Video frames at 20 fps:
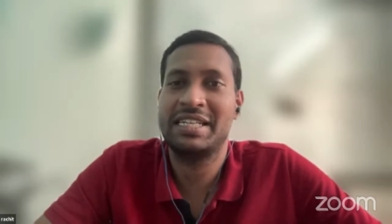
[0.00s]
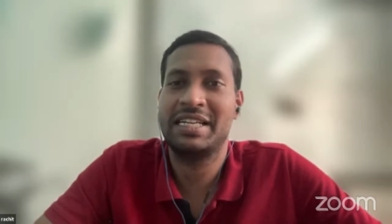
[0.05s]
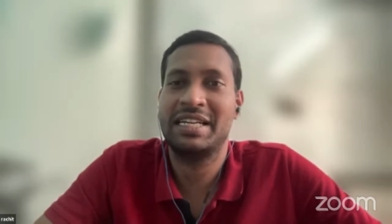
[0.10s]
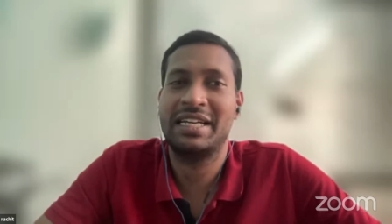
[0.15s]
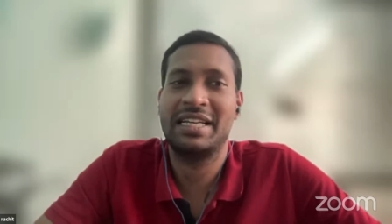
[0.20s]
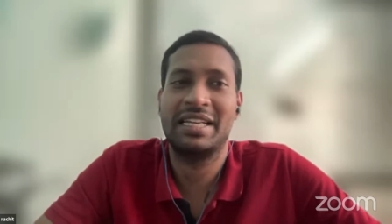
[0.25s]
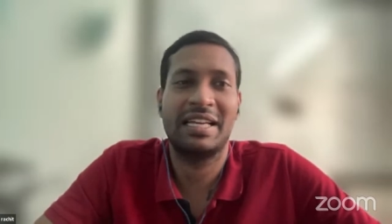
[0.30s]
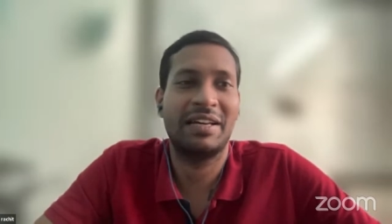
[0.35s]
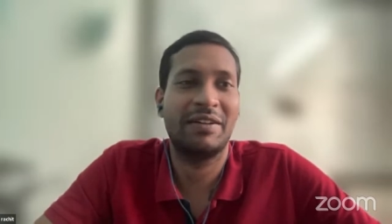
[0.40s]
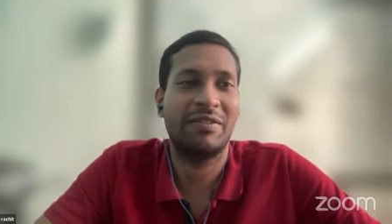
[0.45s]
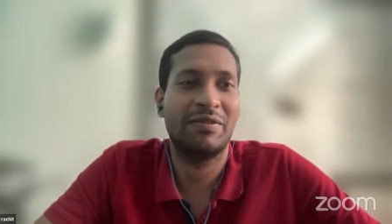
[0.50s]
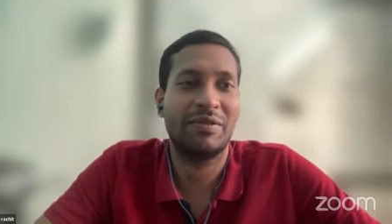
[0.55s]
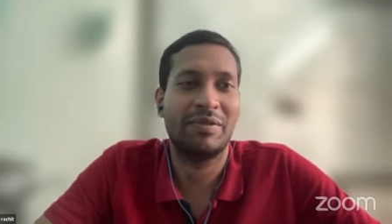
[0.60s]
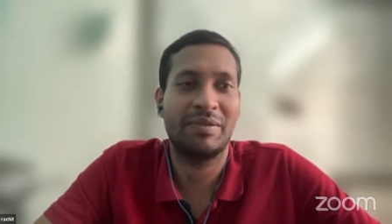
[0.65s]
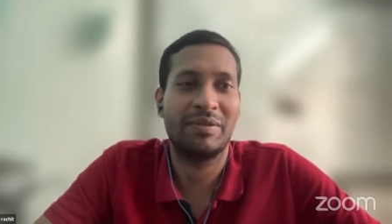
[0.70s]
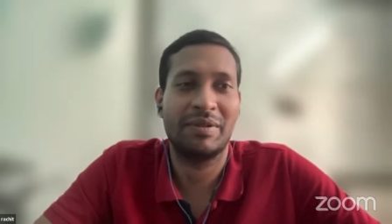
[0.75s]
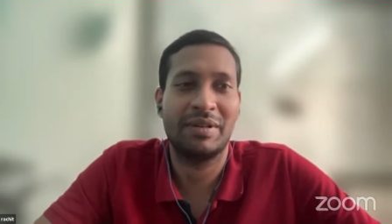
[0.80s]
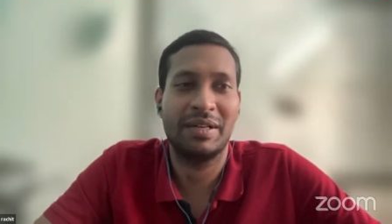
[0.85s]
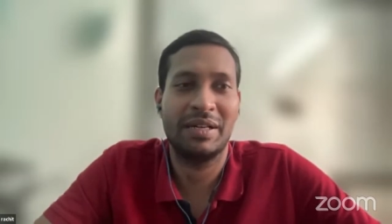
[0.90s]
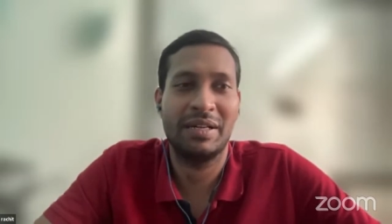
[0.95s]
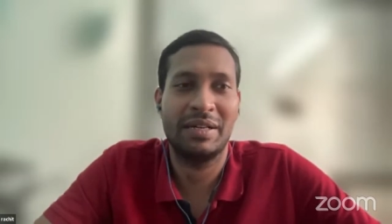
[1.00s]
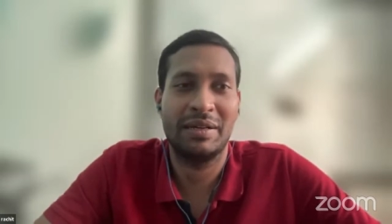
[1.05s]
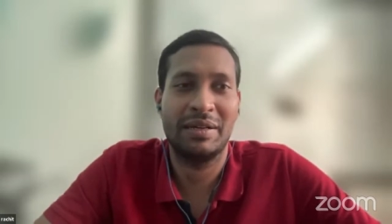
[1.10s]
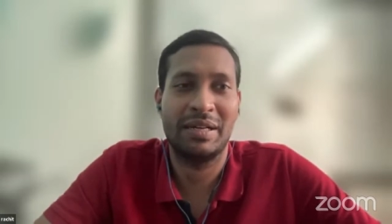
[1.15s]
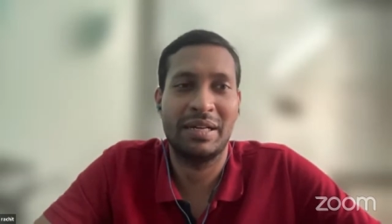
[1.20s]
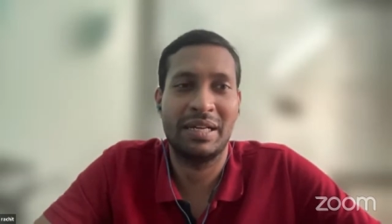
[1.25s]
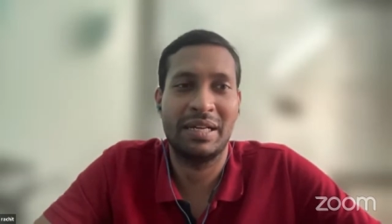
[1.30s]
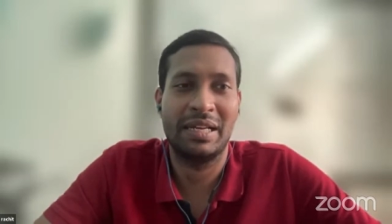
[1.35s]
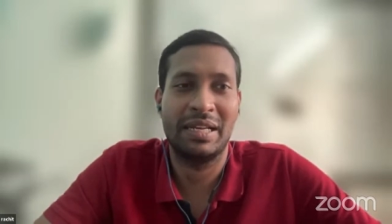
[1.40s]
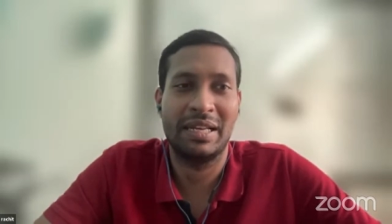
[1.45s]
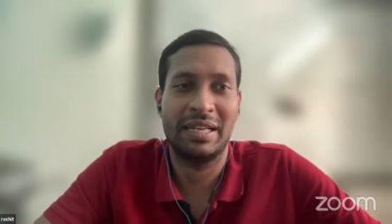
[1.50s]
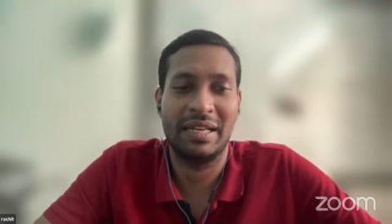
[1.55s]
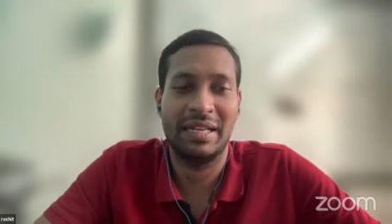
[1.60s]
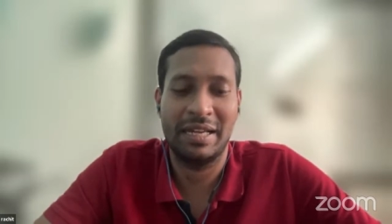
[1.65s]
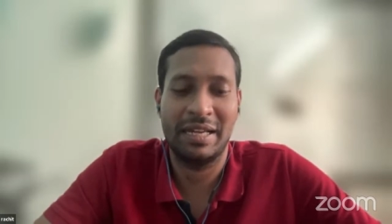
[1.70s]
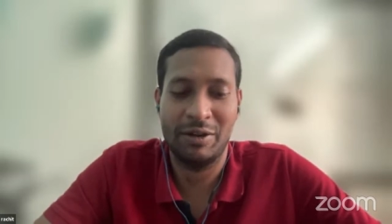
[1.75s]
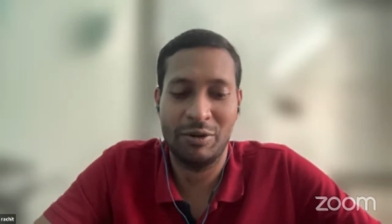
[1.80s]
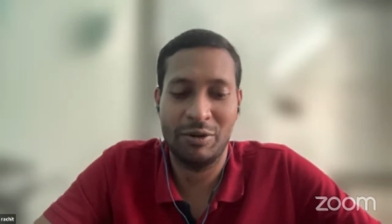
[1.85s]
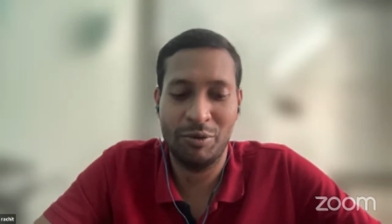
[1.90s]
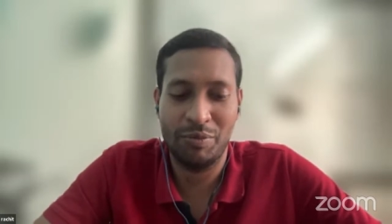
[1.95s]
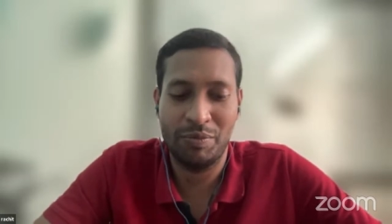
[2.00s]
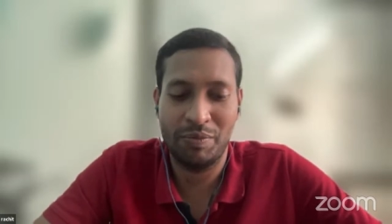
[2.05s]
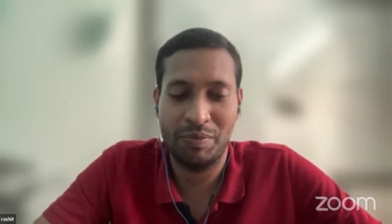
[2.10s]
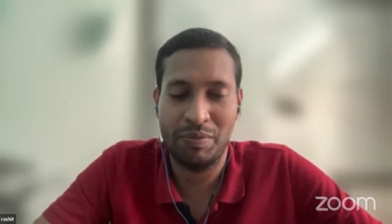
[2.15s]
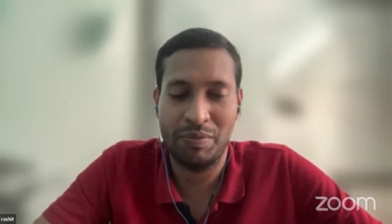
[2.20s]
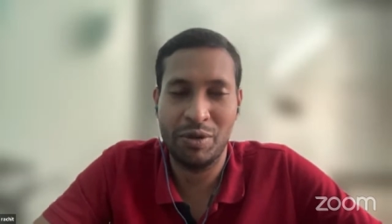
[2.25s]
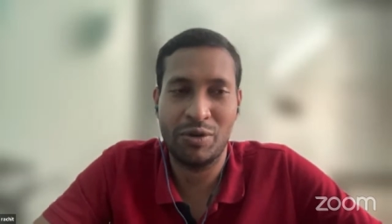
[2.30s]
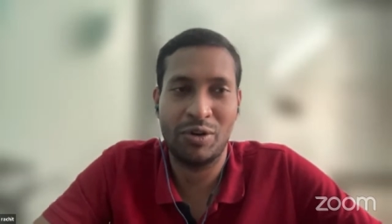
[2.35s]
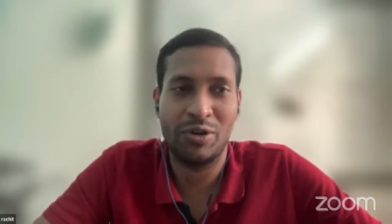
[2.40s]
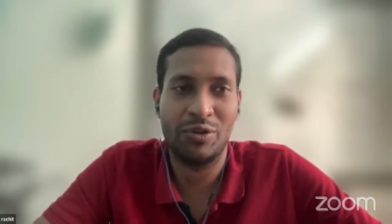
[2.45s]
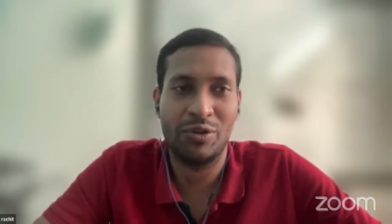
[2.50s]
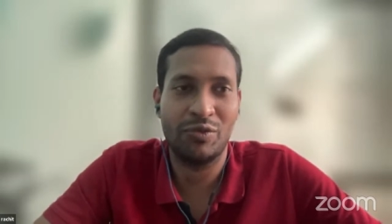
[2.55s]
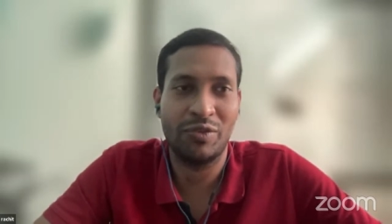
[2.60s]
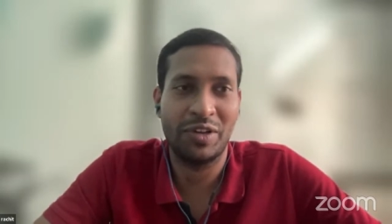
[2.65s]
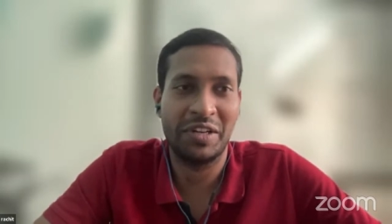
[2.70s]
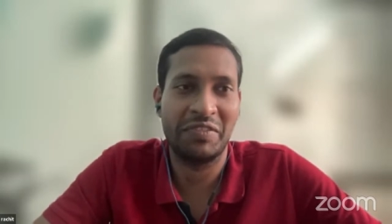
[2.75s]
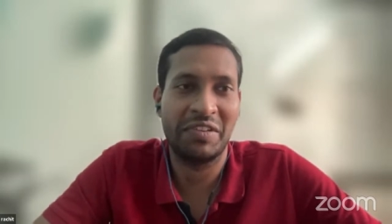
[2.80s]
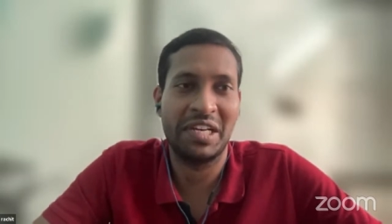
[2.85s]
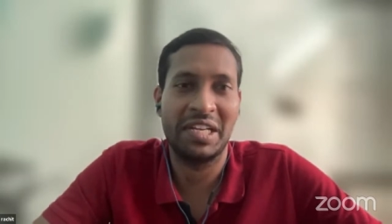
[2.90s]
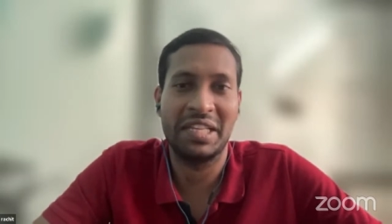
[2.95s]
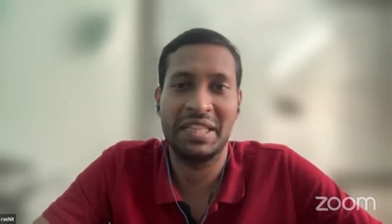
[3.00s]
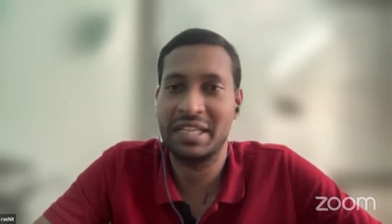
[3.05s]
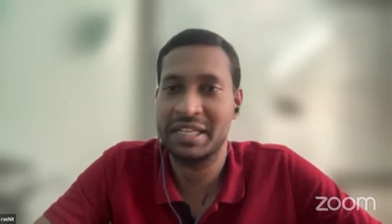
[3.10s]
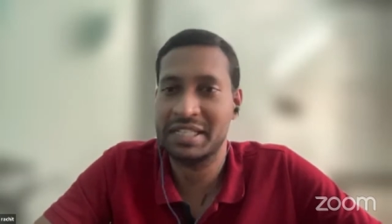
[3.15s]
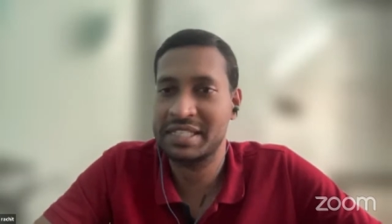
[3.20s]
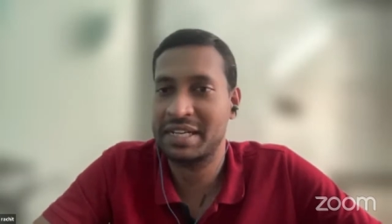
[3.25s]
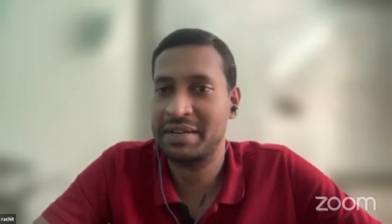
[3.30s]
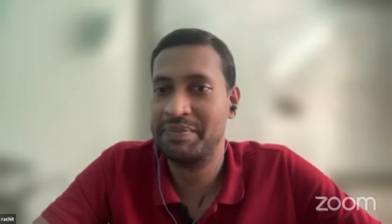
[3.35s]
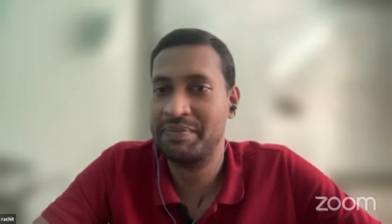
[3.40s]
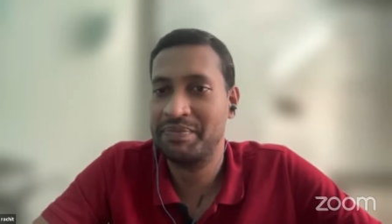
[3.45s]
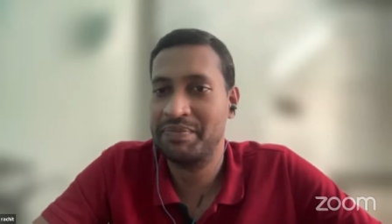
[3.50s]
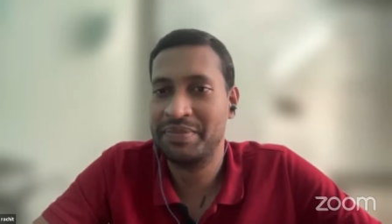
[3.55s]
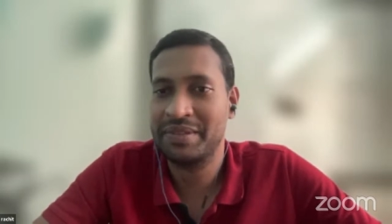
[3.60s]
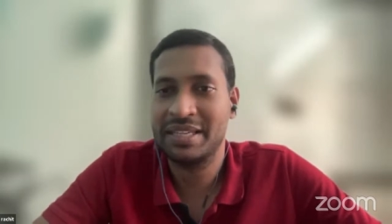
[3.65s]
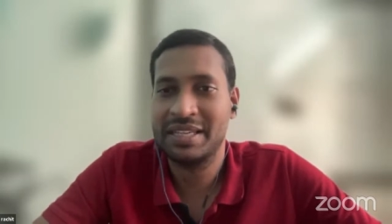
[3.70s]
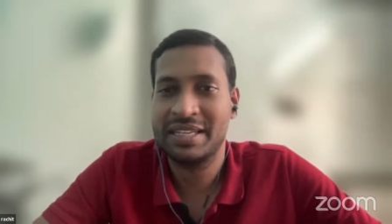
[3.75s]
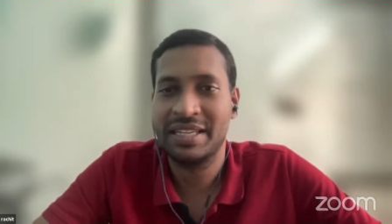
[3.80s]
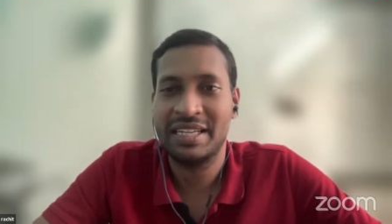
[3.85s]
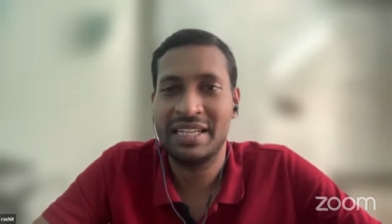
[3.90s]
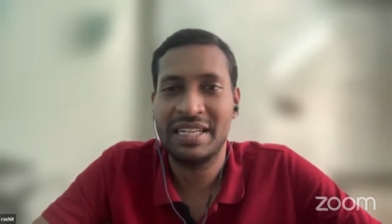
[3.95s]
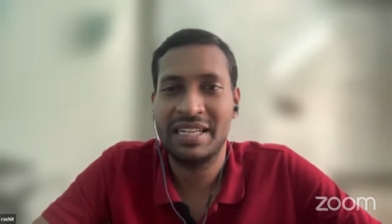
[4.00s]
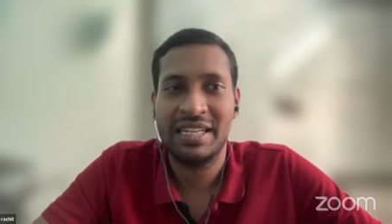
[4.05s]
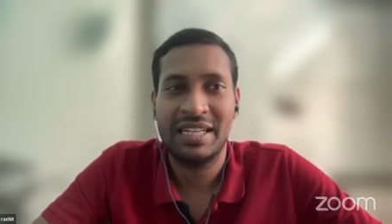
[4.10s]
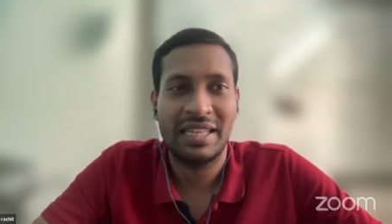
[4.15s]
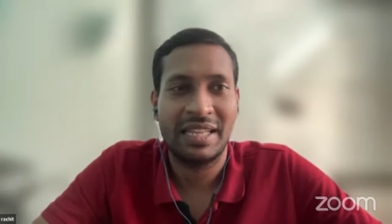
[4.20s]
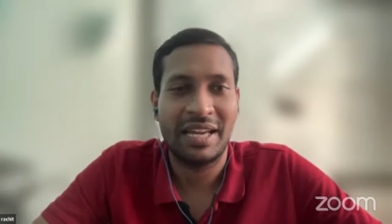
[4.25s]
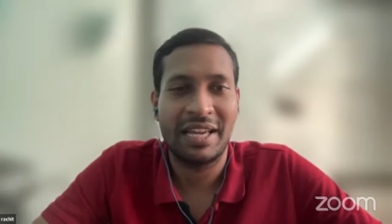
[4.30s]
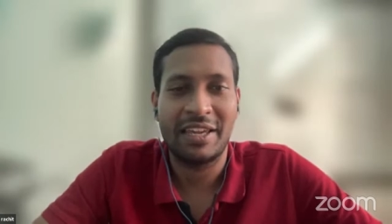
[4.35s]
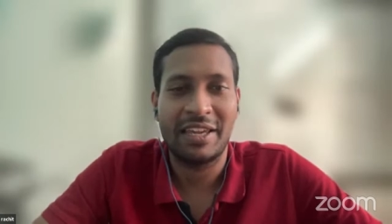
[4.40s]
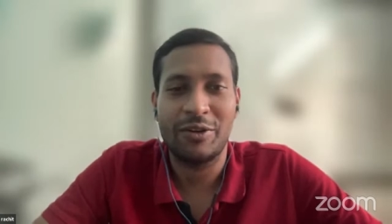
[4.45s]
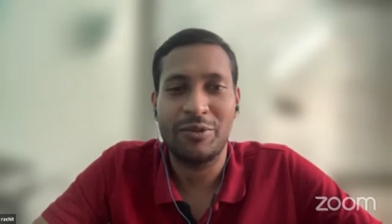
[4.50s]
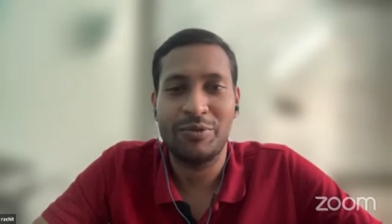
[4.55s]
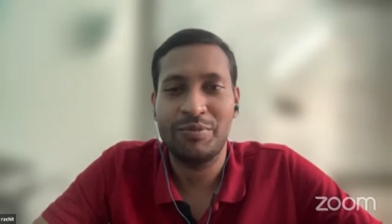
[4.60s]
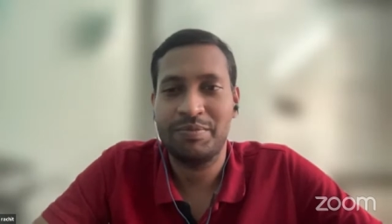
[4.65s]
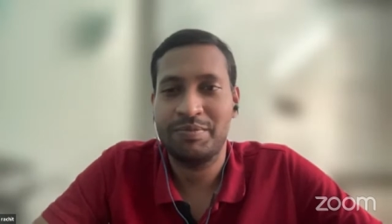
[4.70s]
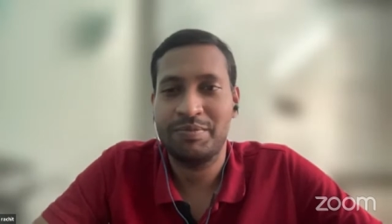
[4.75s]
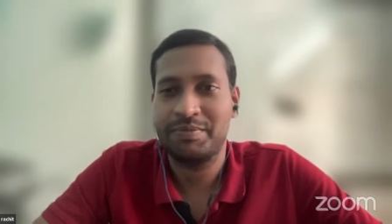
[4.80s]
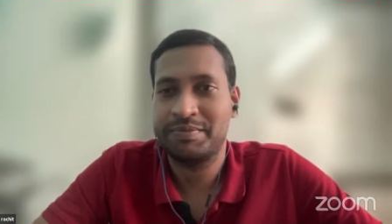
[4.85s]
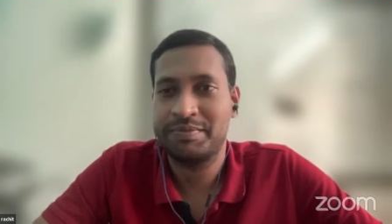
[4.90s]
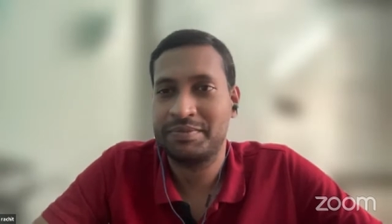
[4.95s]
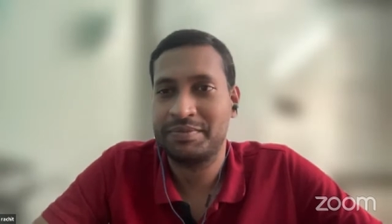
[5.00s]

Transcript: And I hope you all do very well in the exam. Thank you.